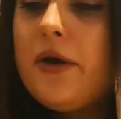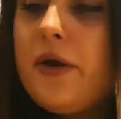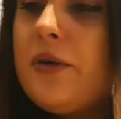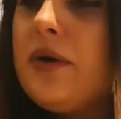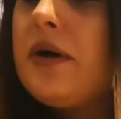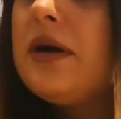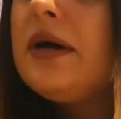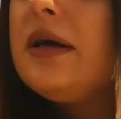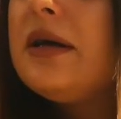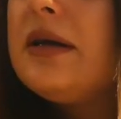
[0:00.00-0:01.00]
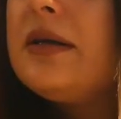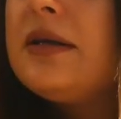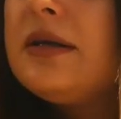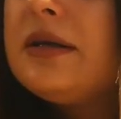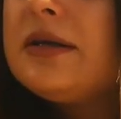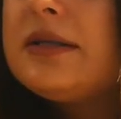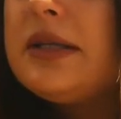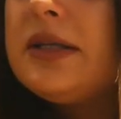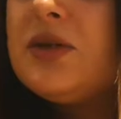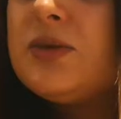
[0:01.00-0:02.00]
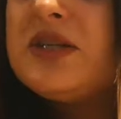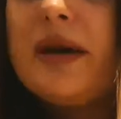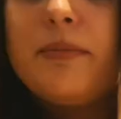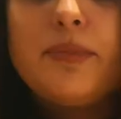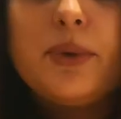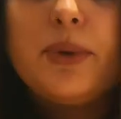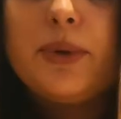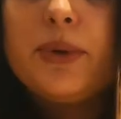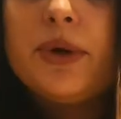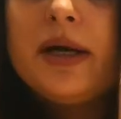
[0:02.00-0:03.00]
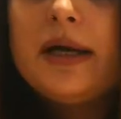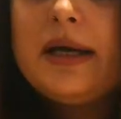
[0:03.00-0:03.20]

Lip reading: go, it's a little sample.